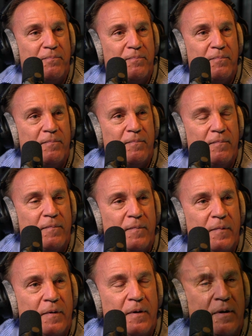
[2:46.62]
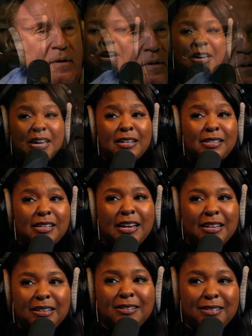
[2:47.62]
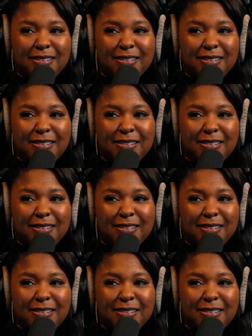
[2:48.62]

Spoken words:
Well, that's what I'm in my head saying.